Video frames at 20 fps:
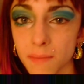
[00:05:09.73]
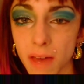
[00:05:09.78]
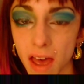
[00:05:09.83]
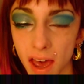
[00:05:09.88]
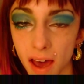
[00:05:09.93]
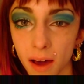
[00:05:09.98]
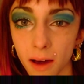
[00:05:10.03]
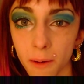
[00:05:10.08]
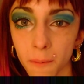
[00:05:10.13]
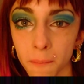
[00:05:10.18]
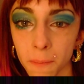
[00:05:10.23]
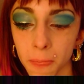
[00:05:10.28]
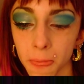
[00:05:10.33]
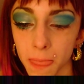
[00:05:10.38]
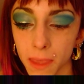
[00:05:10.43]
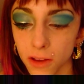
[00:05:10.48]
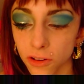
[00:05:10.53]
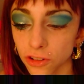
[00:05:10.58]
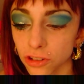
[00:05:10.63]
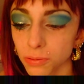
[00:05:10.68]
them out.
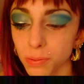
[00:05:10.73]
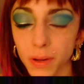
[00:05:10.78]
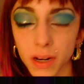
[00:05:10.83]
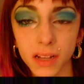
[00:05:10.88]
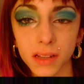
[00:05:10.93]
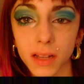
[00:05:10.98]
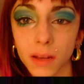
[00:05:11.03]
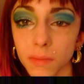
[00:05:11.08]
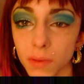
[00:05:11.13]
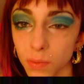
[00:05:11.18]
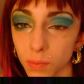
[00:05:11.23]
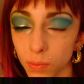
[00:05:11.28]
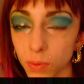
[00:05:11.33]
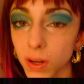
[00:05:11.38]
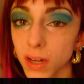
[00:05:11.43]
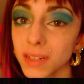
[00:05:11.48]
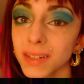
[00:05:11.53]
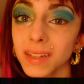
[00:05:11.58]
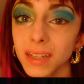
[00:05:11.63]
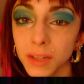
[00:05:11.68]
You're just putting them in
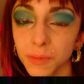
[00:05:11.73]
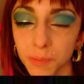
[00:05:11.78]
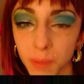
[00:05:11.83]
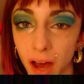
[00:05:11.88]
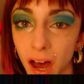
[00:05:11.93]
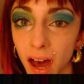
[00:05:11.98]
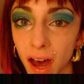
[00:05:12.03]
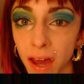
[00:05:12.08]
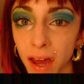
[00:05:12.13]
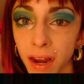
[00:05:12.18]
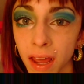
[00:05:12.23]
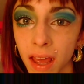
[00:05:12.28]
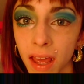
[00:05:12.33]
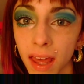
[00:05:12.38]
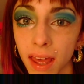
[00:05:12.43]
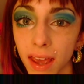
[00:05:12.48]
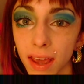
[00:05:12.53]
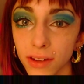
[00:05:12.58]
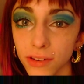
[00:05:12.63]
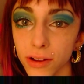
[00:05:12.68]
one spot
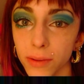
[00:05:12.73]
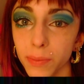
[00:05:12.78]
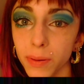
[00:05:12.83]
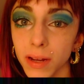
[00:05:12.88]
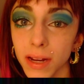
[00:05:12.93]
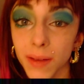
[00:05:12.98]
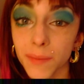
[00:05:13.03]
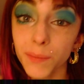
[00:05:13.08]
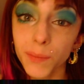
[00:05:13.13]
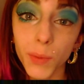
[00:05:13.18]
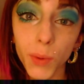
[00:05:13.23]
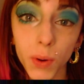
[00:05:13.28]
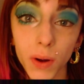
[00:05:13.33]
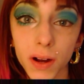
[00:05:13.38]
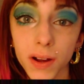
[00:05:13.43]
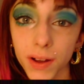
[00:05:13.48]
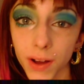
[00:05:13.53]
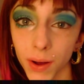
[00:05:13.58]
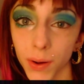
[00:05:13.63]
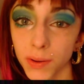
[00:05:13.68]
and you're putting
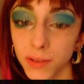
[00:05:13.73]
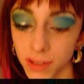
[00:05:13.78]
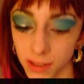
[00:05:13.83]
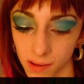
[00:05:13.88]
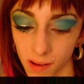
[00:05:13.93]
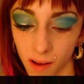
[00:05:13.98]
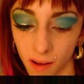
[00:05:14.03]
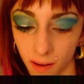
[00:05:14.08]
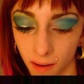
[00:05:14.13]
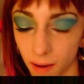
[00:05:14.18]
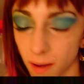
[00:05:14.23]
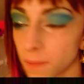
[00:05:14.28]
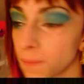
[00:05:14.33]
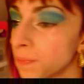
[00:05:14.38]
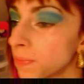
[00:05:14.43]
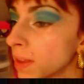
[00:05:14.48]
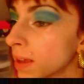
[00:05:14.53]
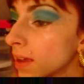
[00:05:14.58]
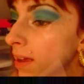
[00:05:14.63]
more coats on.